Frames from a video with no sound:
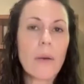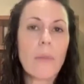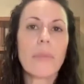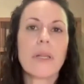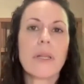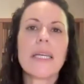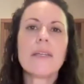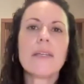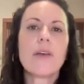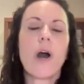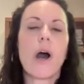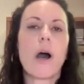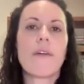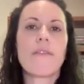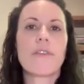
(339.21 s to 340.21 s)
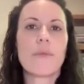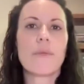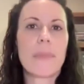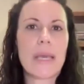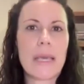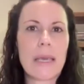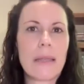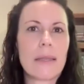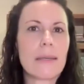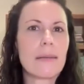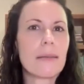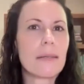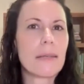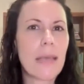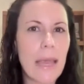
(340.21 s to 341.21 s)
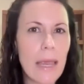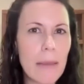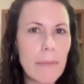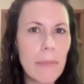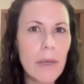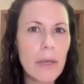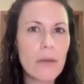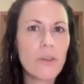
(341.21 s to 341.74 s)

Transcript: please offer me the same